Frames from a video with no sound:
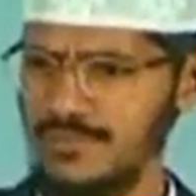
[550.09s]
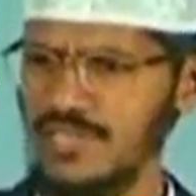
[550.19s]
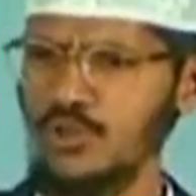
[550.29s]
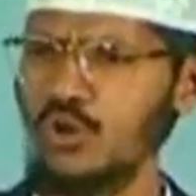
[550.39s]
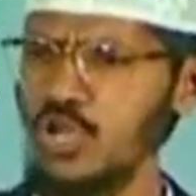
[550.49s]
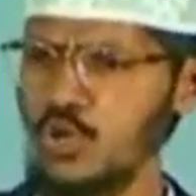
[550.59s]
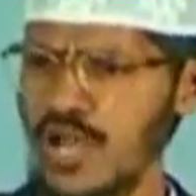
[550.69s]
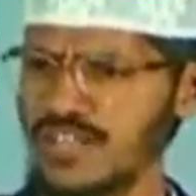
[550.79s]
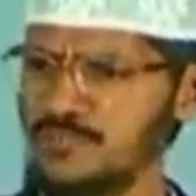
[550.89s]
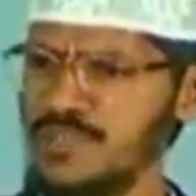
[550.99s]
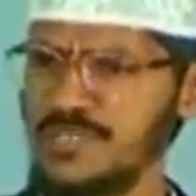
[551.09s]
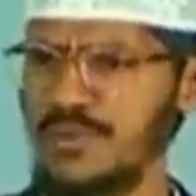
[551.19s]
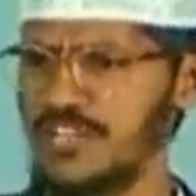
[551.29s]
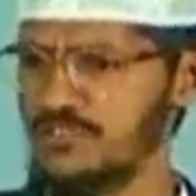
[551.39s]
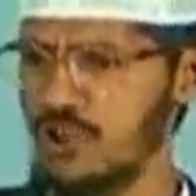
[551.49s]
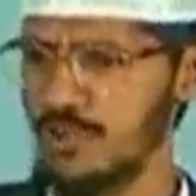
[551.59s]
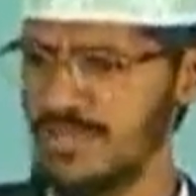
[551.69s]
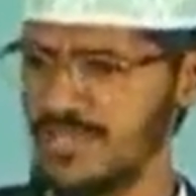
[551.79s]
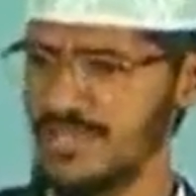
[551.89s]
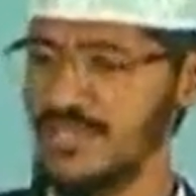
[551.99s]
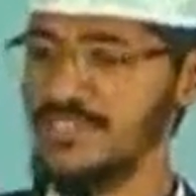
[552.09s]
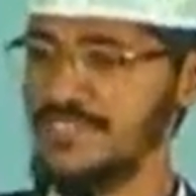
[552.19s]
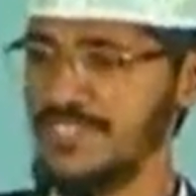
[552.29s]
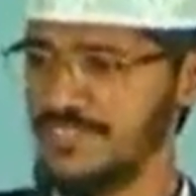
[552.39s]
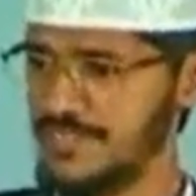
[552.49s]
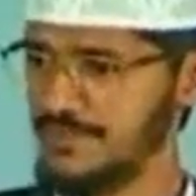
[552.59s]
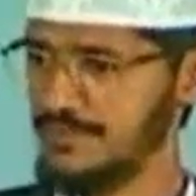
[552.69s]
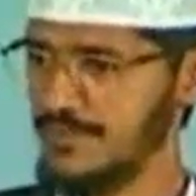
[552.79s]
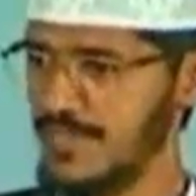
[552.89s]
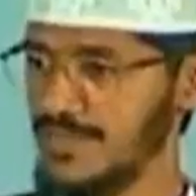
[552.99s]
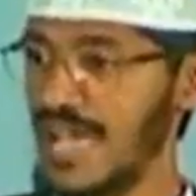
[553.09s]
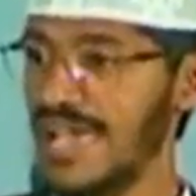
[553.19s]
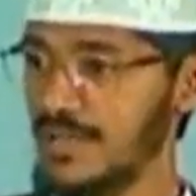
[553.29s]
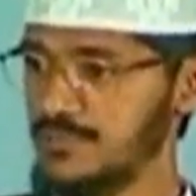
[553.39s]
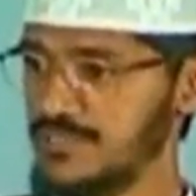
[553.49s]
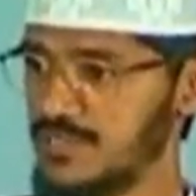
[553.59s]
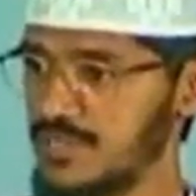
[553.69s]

that the Holy Quran speaks about astronomy, since the Arabs,